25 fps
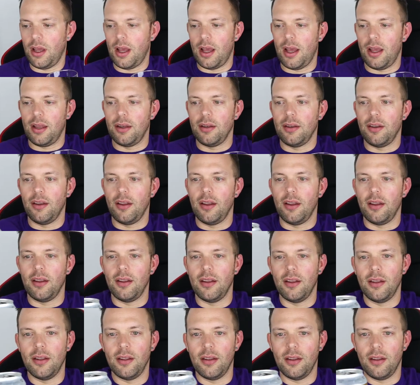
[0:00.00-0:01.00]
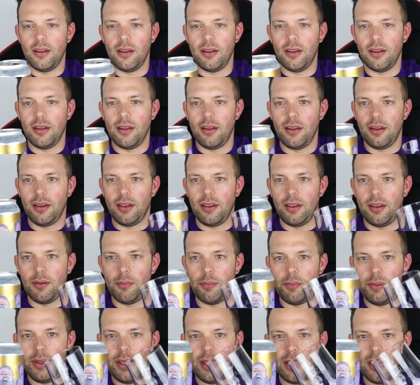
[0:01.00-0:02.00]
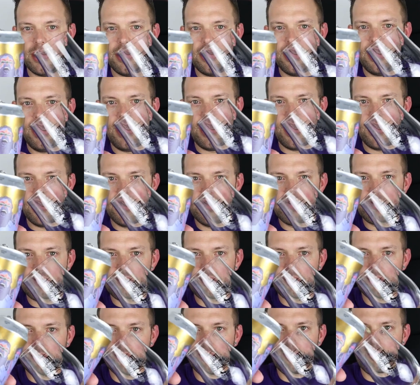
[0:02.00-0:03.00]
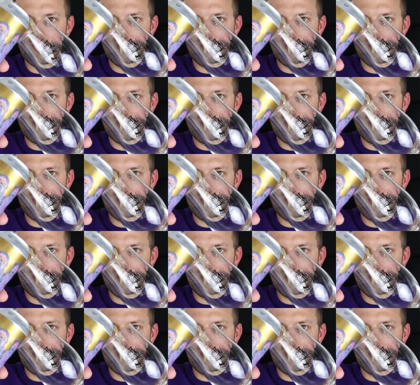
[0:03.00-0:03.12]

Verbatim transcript: And uh, the beer is